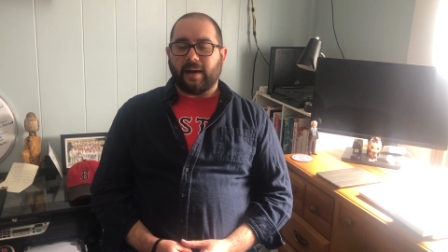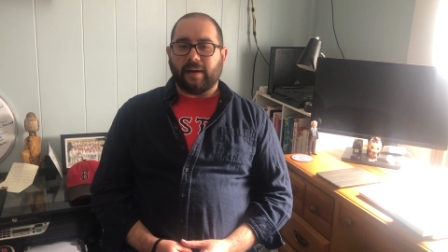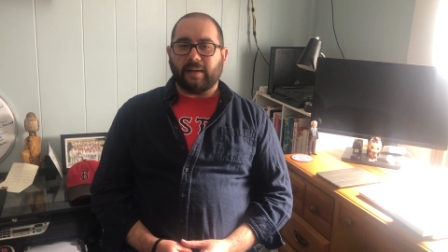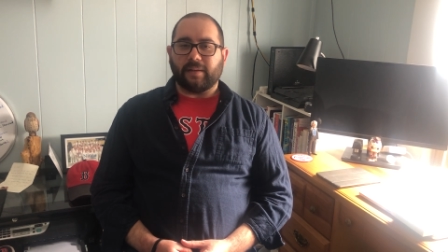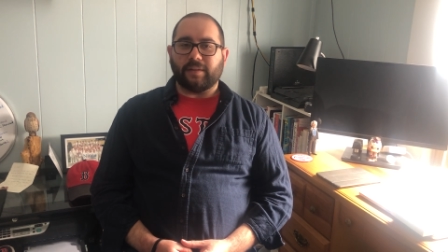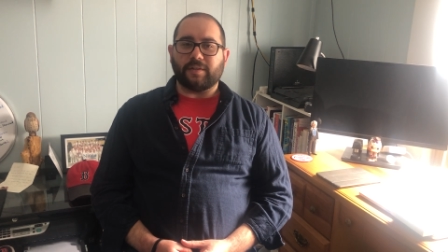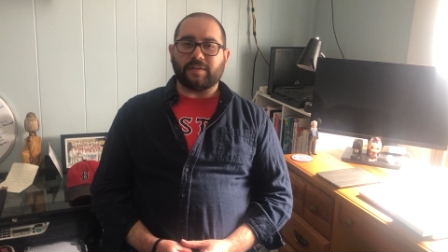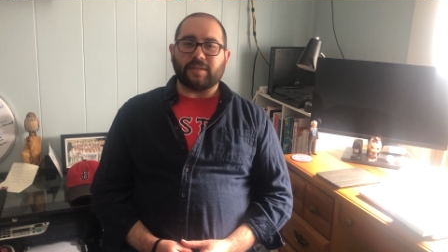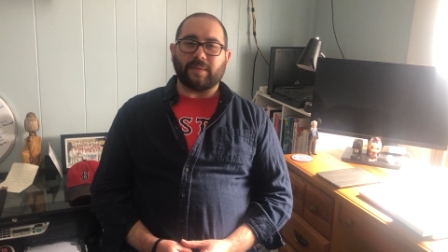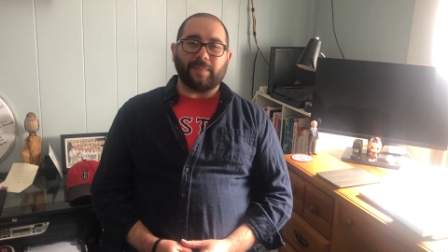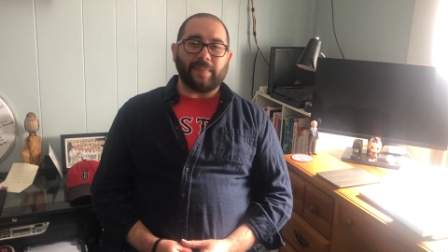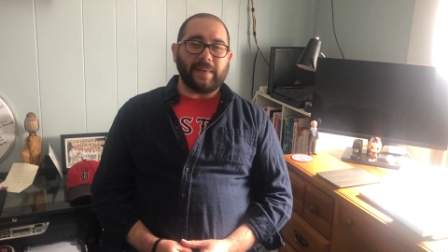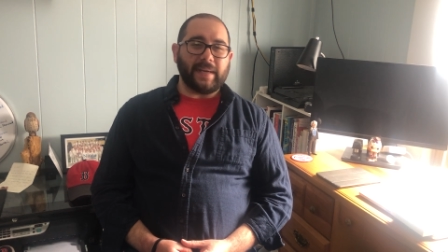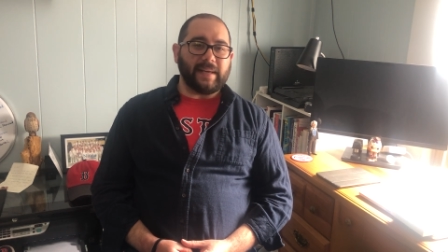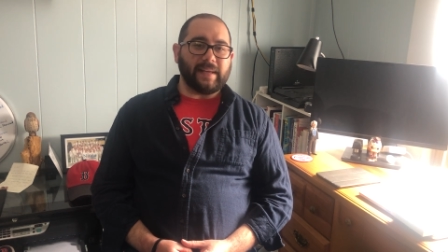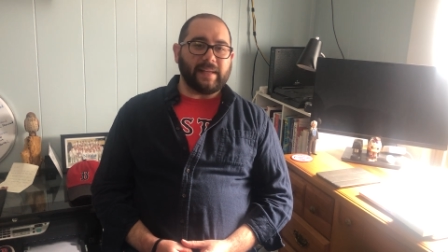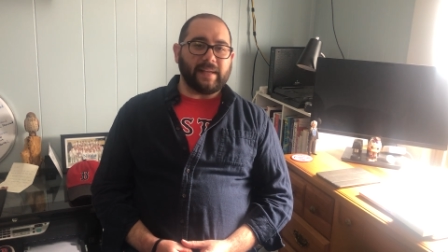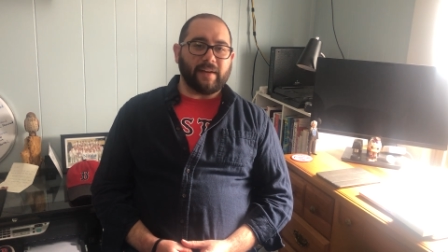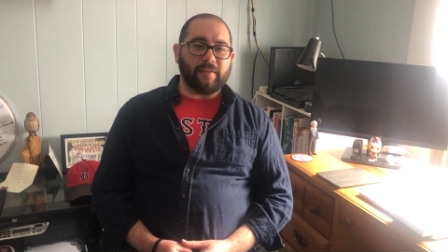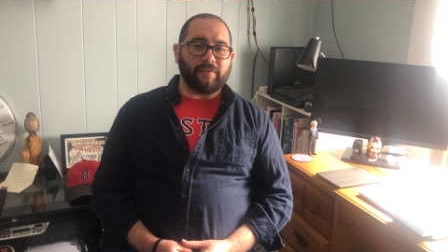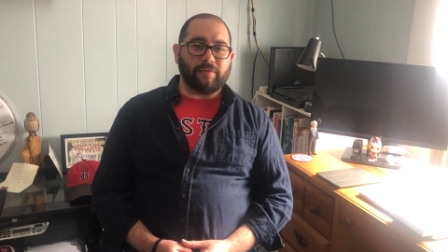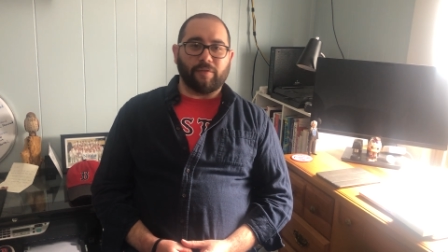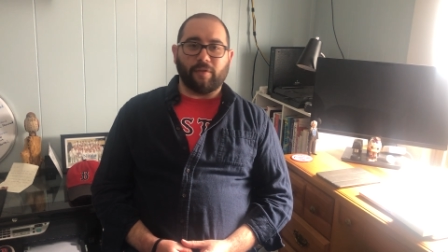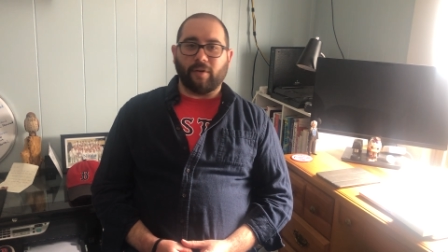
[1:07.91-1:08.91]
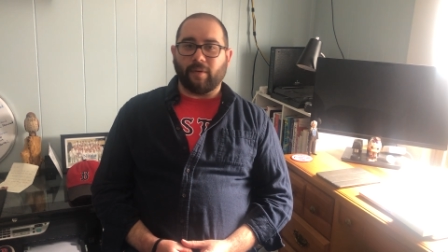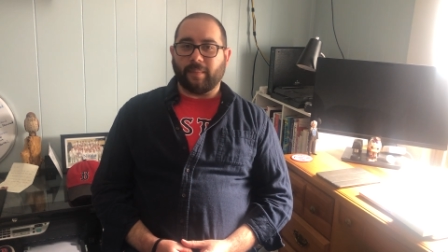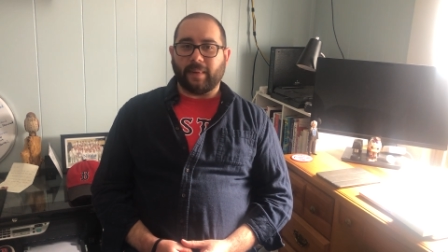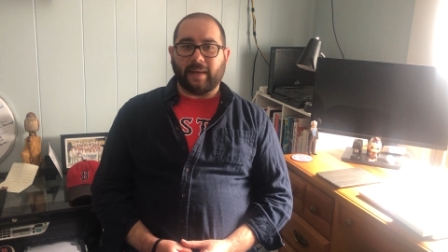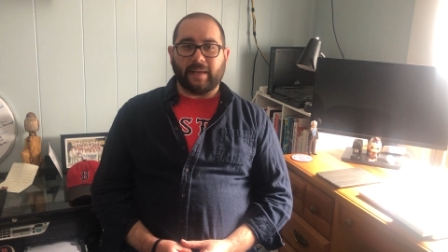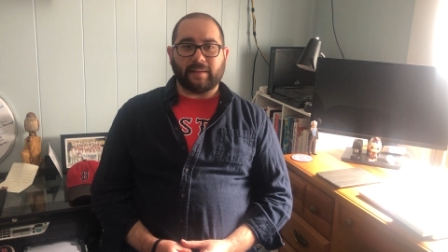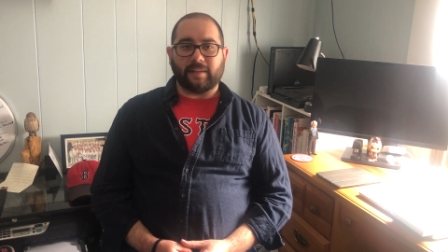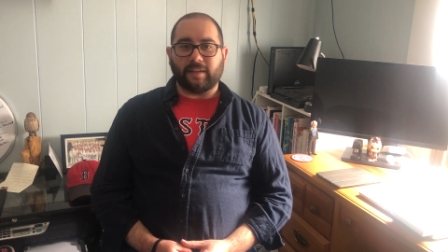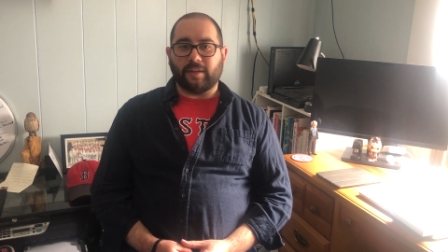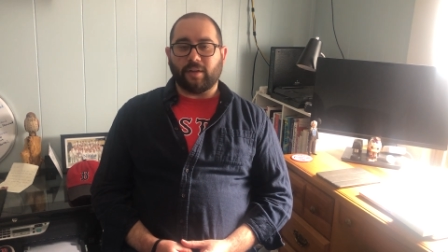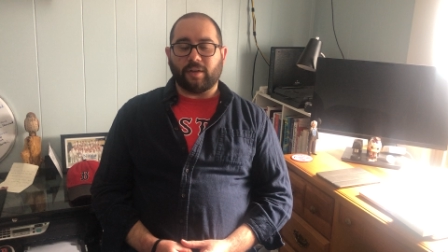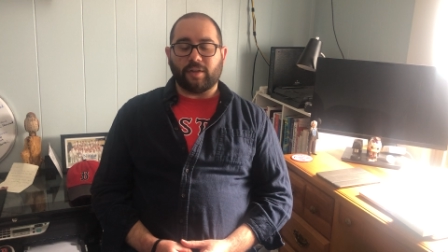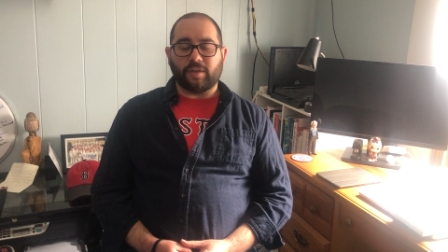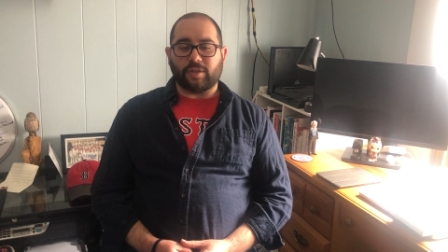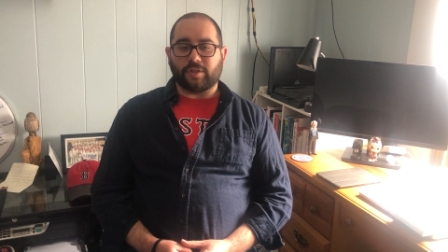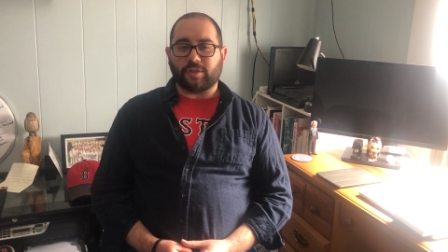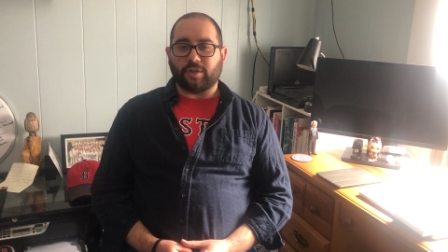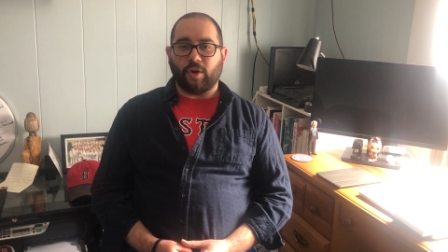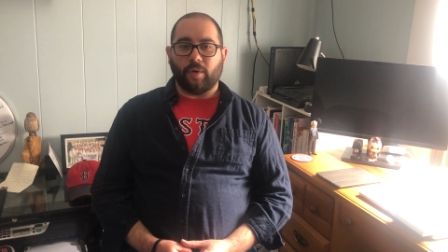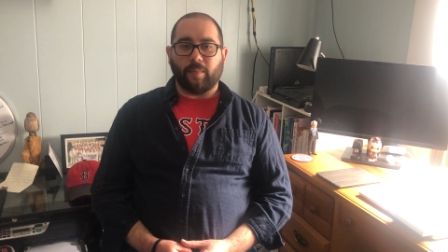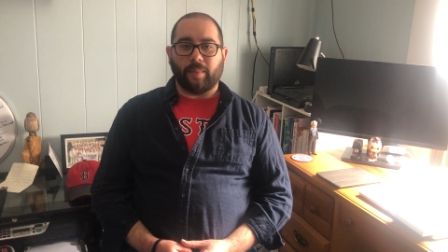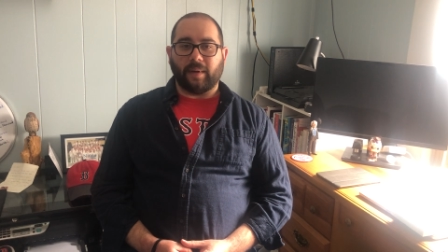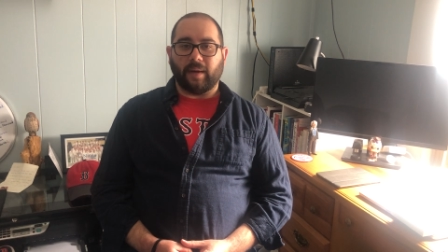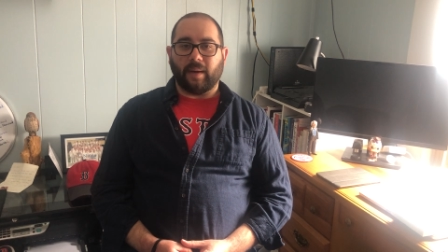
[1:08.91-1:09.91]
there's a PDF format that you can just
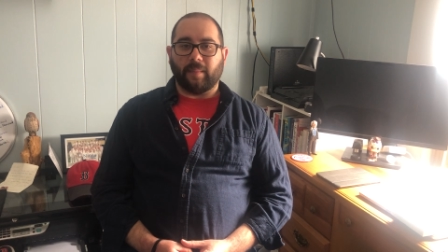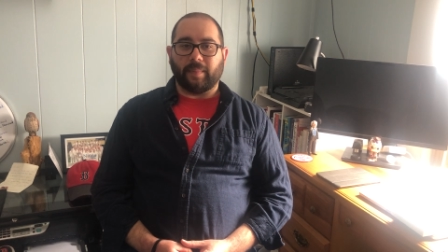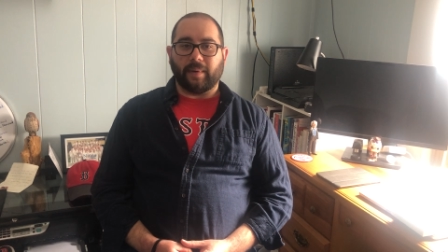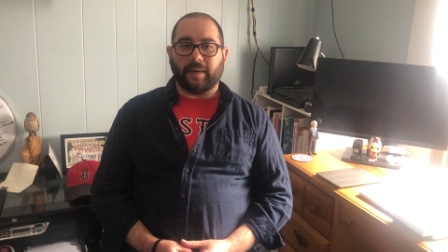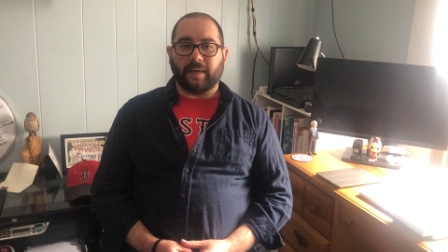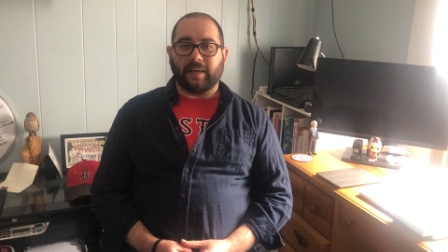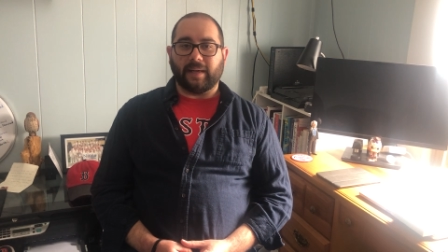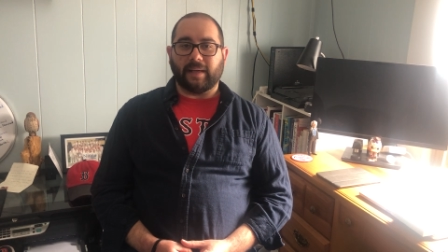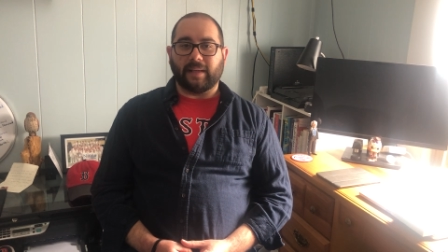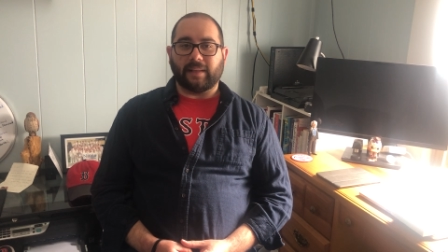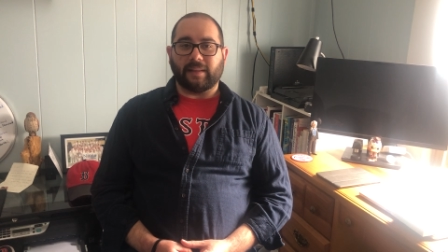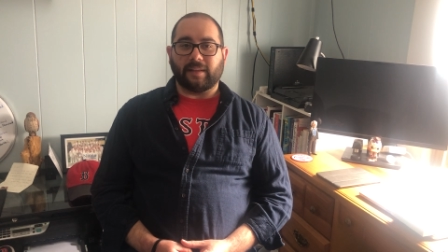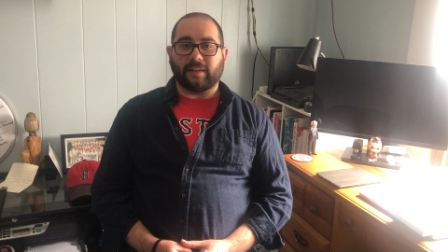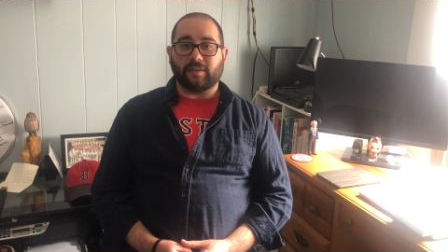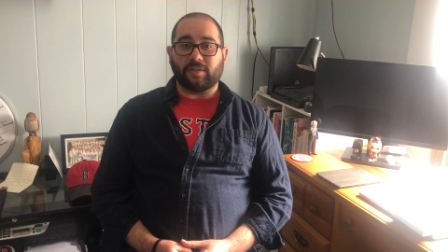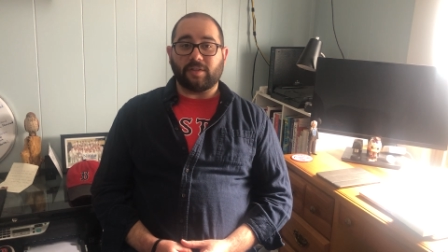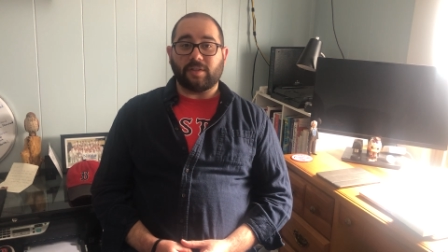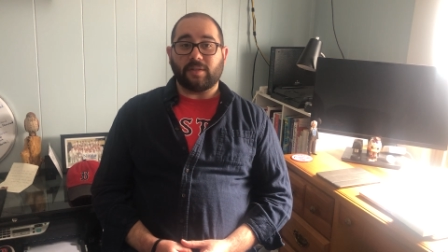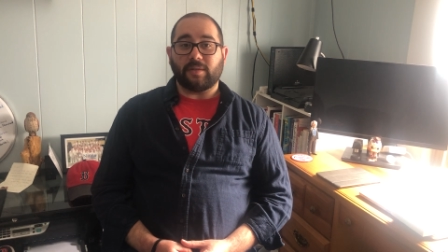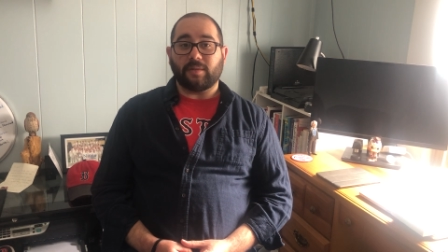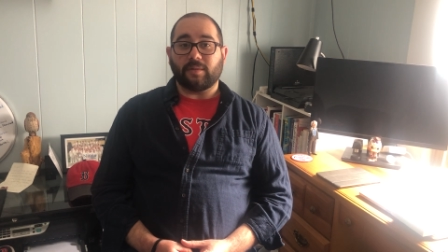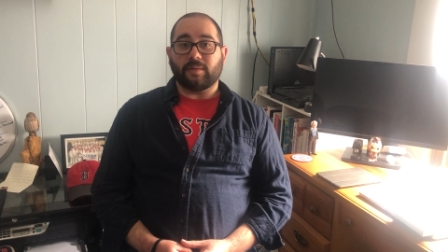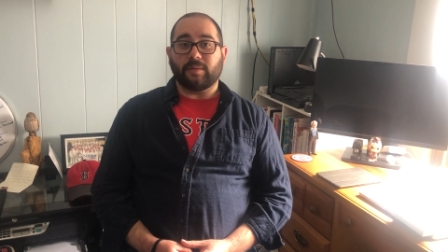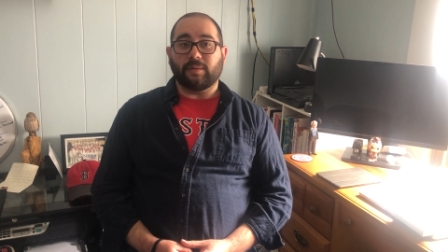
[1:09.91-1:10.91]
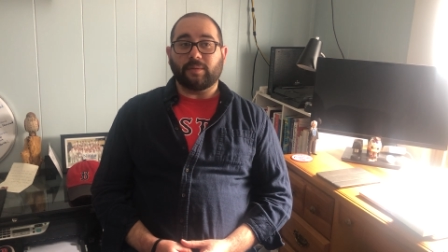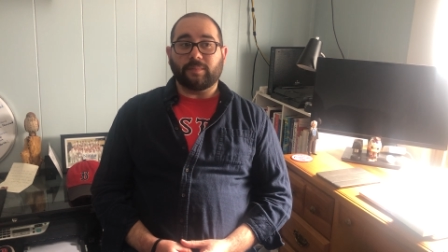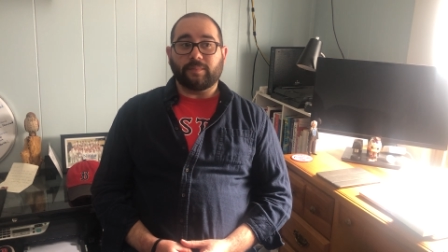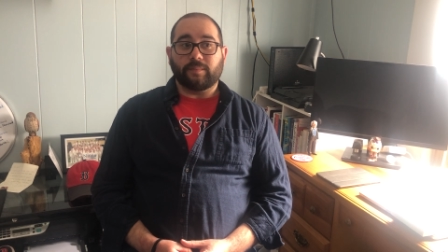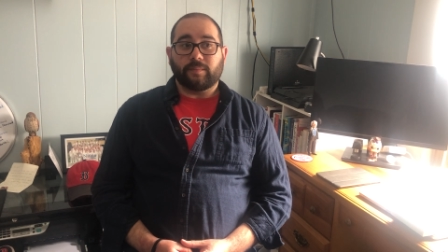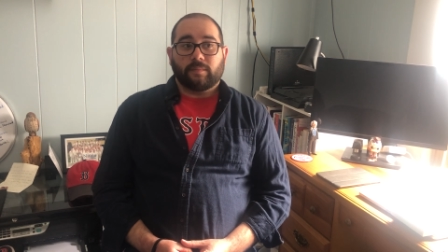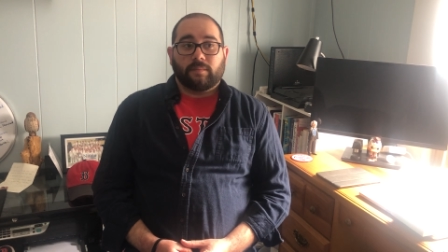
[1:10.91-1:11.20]
open up on anything too,